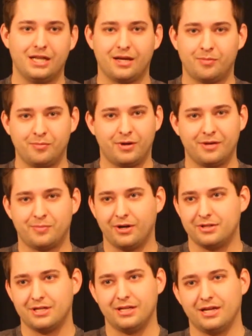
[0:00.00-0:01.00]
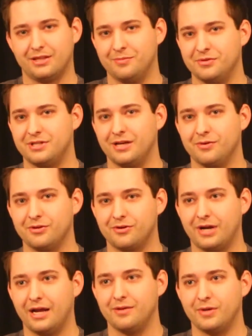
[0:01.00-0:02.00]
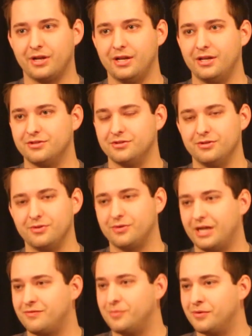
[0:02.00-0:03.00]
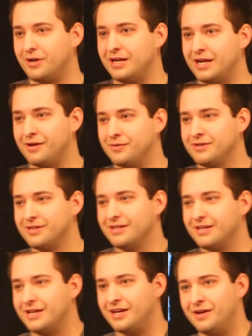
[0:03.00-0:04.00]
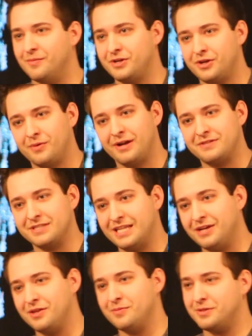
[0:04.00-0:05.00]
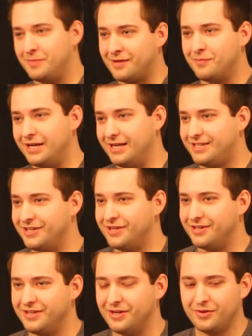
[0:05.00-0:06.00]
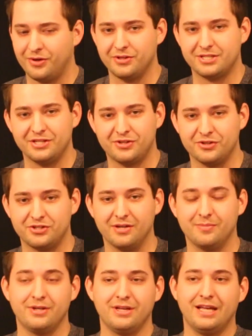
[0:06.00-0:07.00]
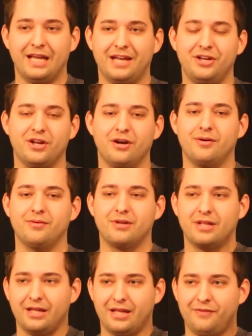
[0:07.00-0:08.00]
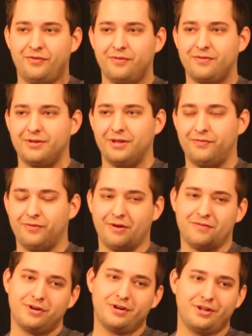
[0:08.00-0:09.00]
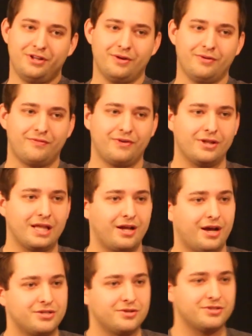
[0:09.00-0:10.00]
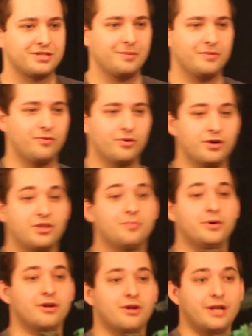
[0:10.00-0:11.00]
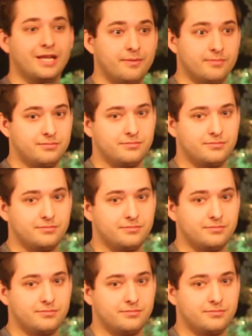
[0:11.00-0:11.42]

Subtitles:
I like my body parts. I'd like them to stay where they're at. My kidneys are doing great for me right now. I don't want to have to sell them to make money to go to this internship. And if you ever felt like God told you something before, you put it on Him.